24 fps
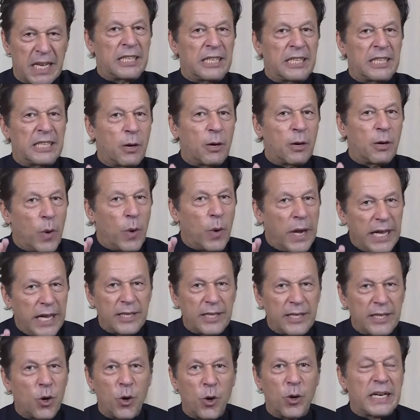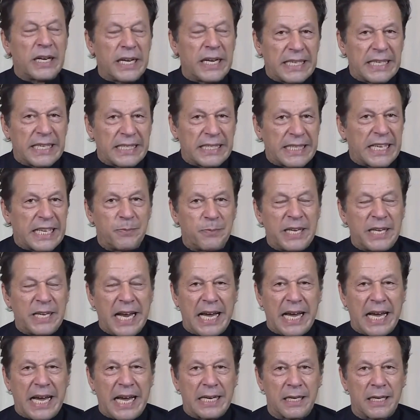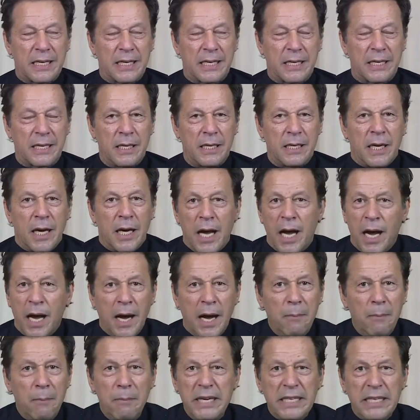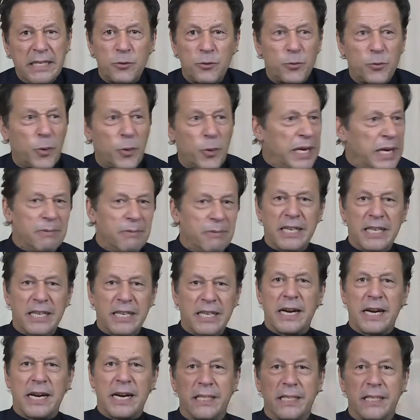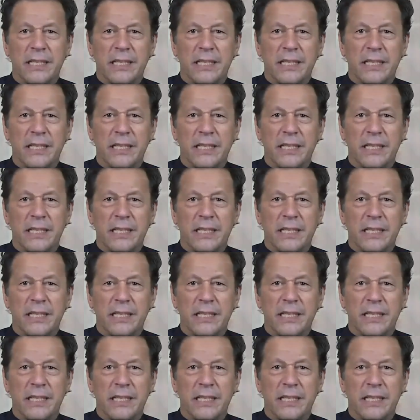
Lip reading: the way the whole case has been handled, 20 minutes later,